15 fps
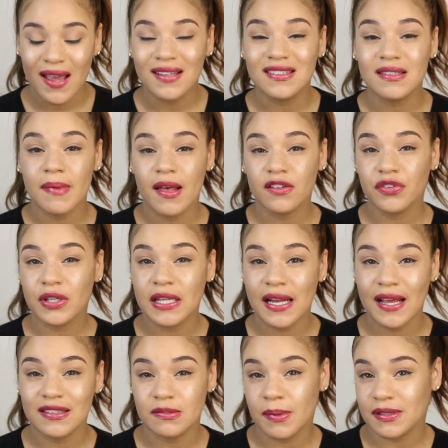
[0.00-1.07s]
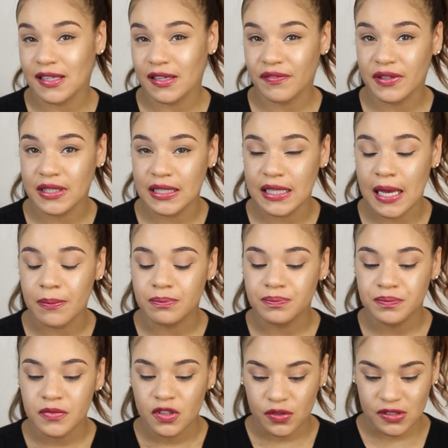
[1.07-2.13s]
It smells really nice, smells like vanilla.
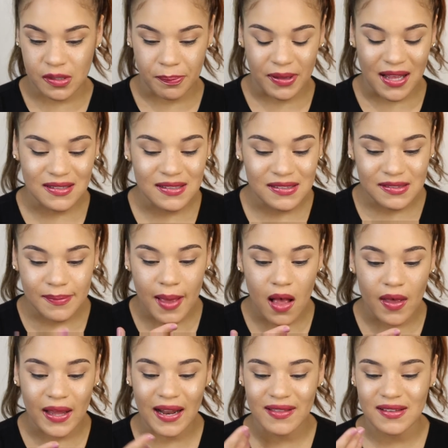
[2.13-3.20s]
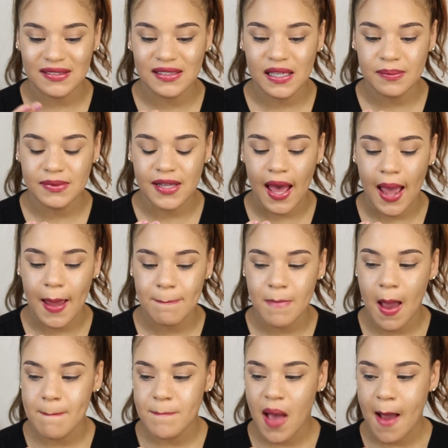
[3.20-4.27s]
So it's a pleasant smell, and at the same
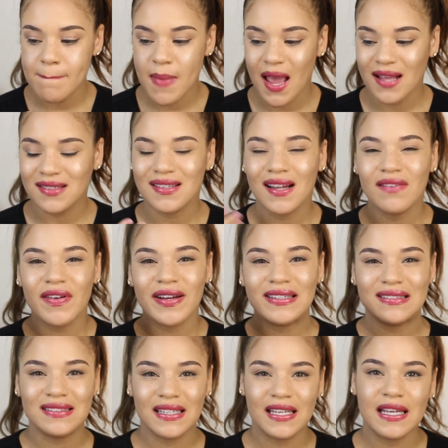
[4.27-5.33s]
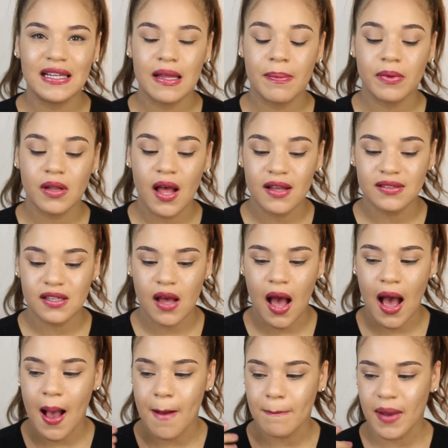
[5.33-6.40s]
time, it's not a very sticky lip gloss.
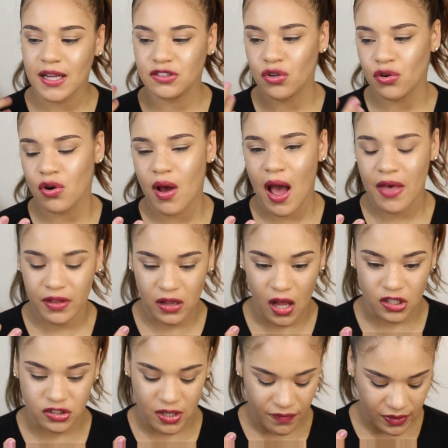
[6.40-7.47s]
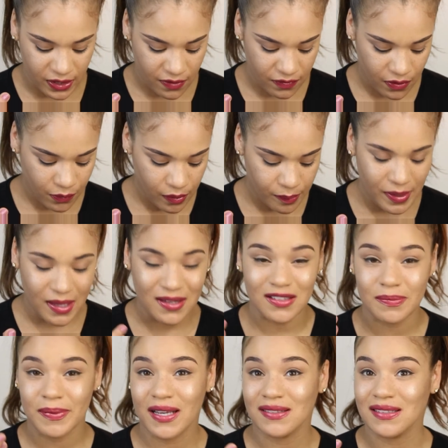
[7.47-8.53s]
I don't know how the longevity of it will be,
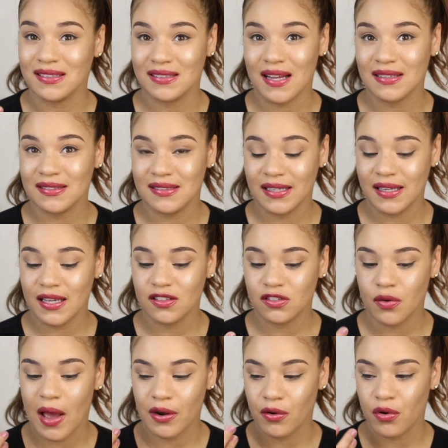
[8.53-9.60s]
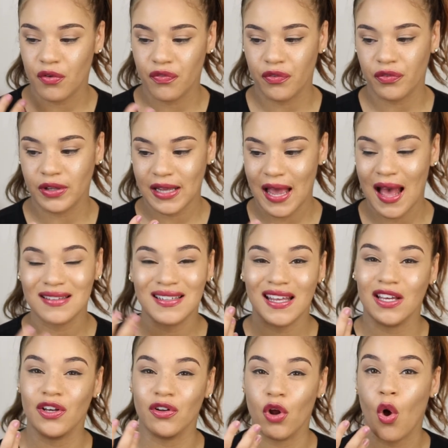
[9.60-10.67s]
just because it's not sticky, so I don't know if it really has
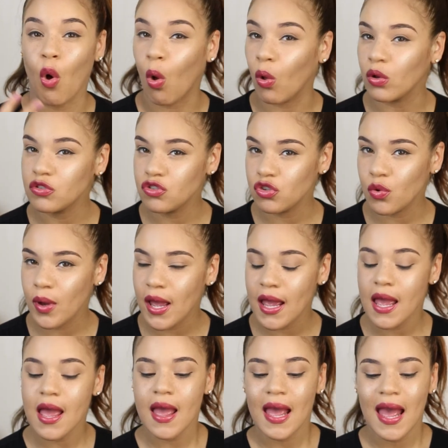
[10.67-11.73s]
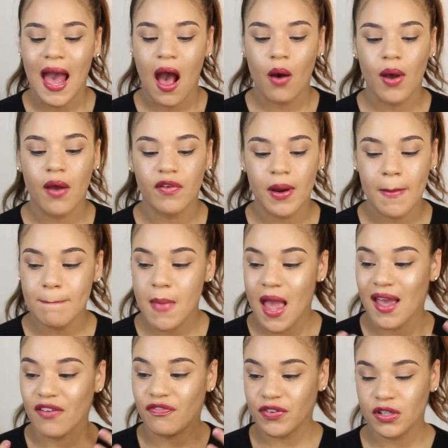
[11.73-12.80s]
a good hold to it. However,
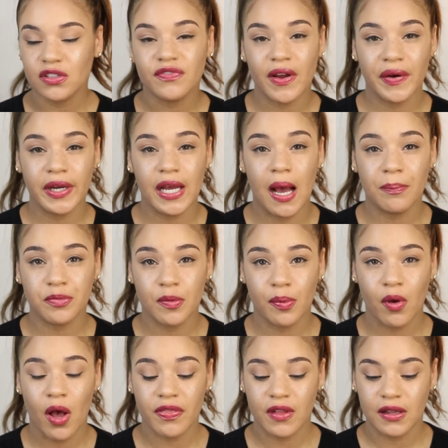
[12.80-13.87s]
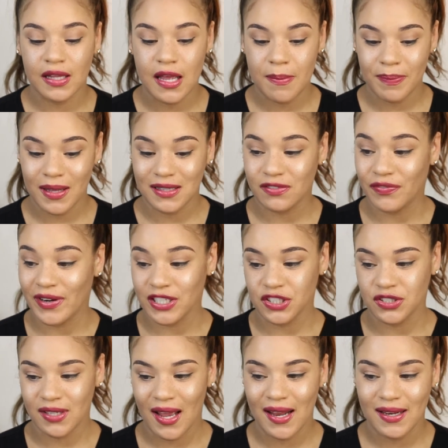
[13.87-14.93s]
it feels very comfortable on the lip. It's very
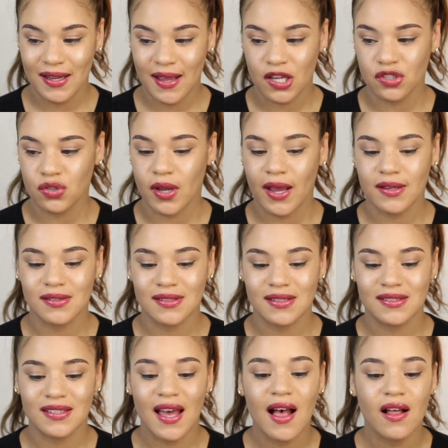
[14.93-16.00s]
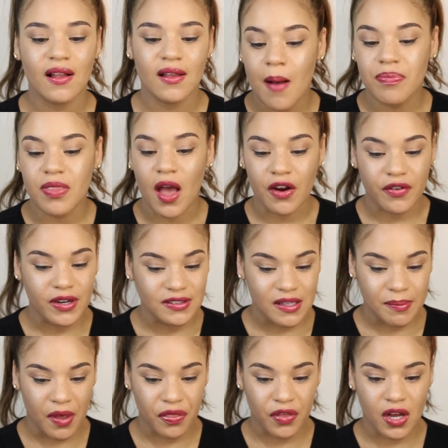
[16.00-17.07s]
shiny, as you guys can tell. I'm not
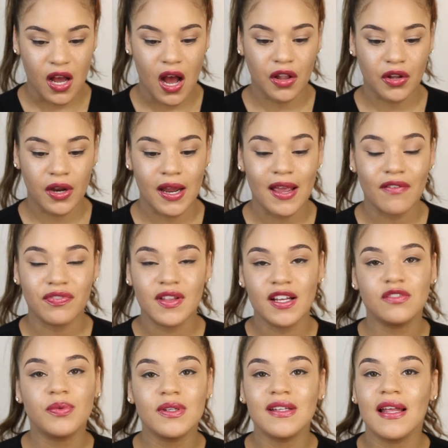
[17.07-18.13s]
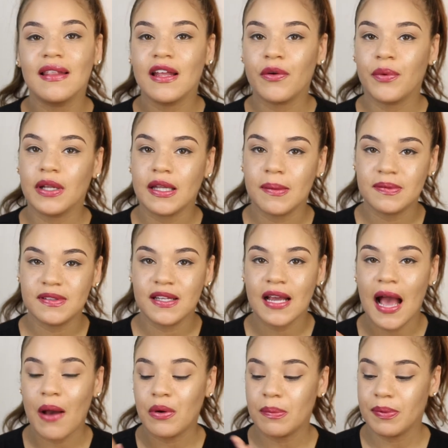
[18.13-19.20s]
crazy about the color. If this was a liquid
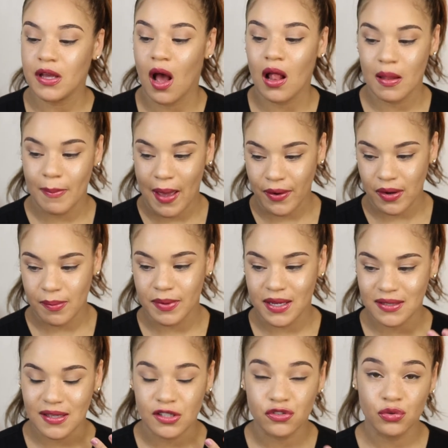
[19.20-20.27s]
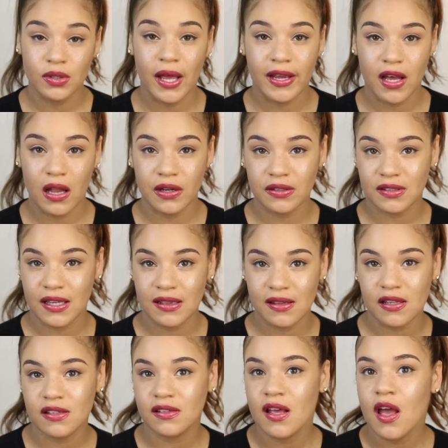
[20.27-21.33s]
lipstick, I would be all about it, because I do like colors like
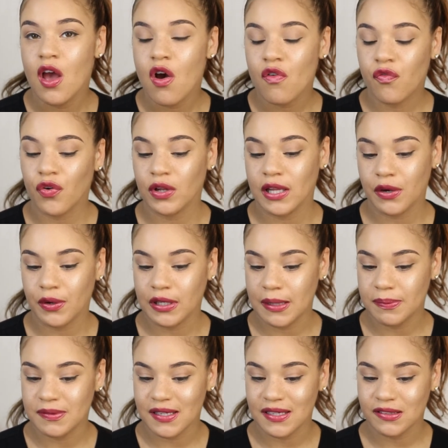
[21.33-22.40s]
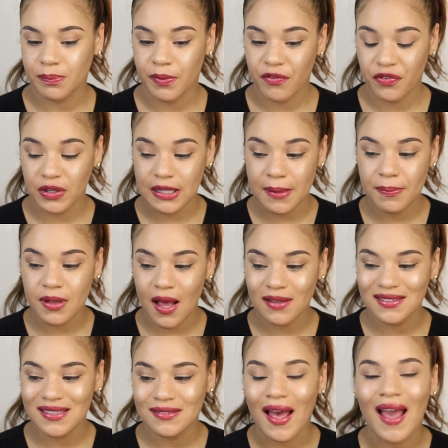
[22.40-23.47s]
this for liquid lipsticks. But for lip
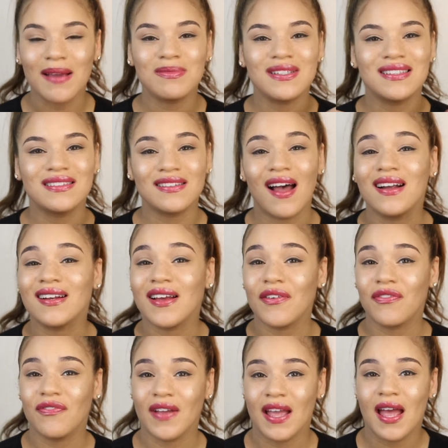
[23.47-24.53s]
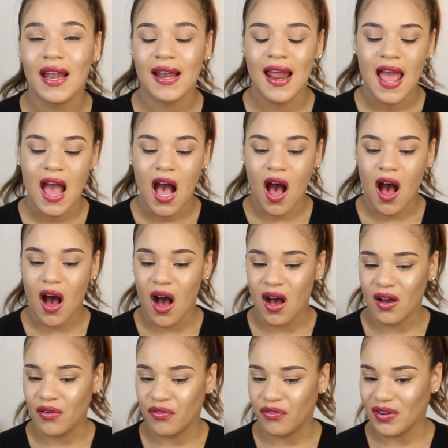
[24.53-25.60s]
glosses, I'm just not a fan
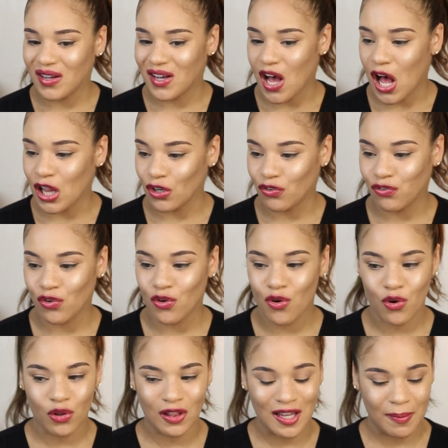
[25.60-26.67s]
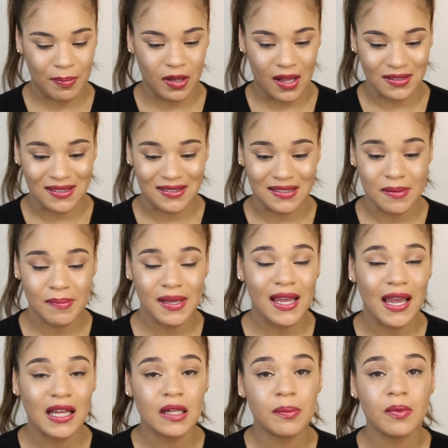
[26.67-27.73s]
of colorful lip glosses. To
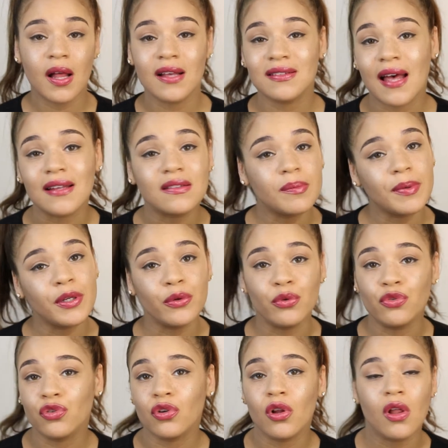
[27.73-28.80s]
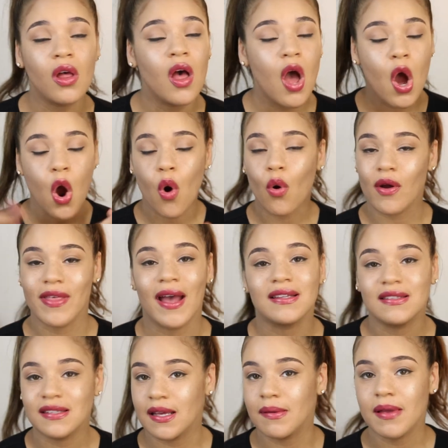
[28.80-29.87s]
me, a lip gloss has to be neutral or
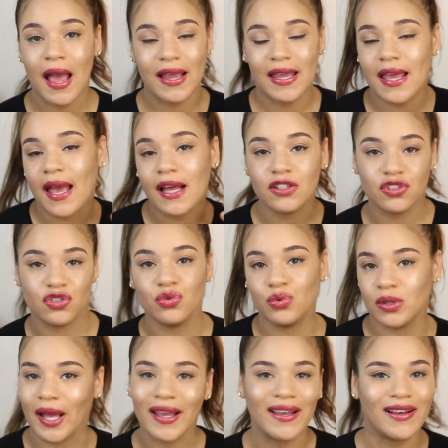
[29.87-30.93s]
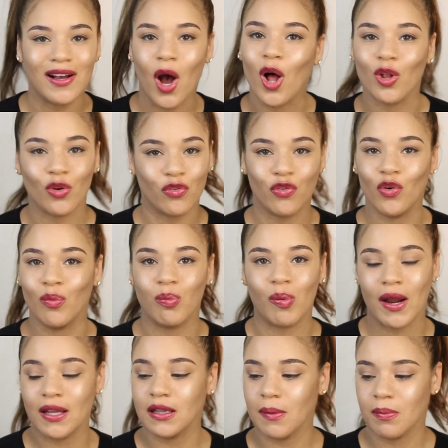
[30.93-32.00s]
that's it. I can't do, like, colorful
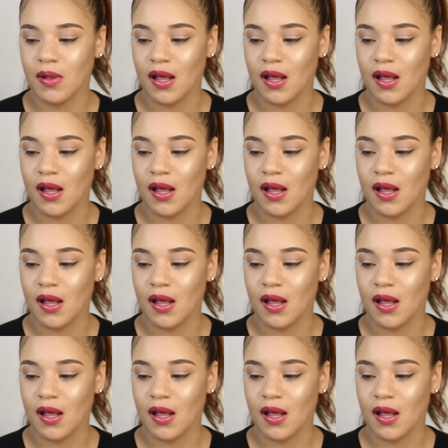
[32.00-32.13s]
bright lip